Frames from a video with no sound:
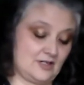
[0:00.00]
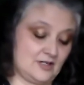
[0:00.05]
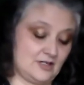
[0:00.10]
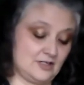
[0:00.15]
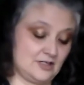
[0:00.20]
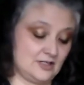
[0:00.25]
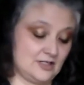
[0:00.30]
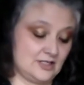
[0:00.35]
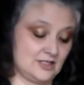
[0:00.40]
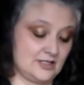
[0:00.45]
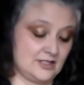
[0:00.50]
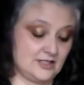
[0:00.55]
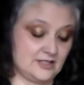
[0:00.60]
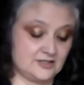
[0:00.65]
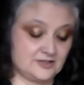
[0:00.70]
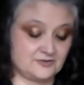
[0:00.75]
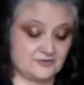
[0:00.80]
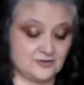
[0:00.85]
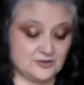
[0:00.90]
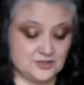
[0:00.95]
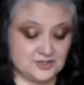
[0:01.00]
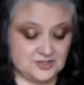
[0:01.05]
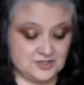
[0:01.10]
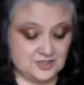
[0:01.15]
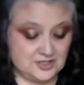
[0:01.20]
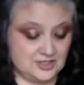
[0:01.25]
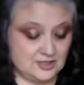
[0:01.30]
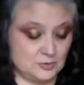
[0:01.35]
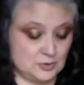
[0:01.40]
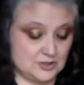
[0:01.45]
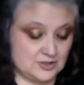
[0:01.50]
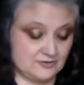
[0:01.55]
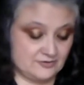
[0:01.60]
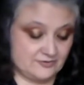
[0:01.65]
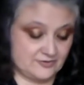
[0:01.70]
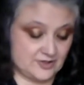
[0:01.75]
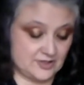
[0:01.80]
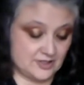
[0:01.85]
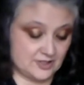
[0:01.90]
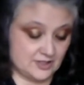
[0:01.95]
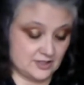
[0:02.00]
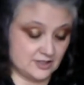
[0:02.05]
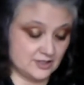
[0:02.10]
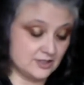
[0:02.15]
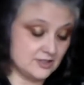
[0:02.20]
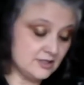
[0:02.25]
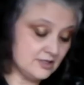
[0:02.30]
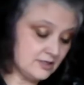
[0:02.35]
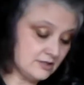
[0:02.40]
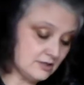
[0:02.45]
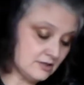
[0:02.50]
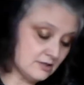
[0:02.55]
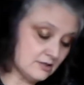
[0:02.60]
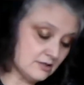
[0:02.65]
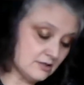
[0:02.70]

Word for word: Alright, first thing I want to find